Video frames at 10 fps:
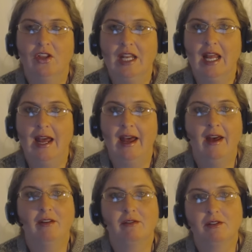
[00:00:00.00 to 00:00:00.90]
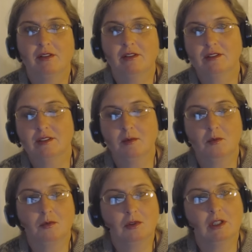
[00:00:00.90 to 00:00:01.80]
you can have
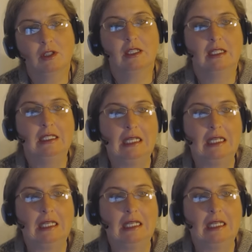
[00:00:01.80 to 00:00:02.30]
some really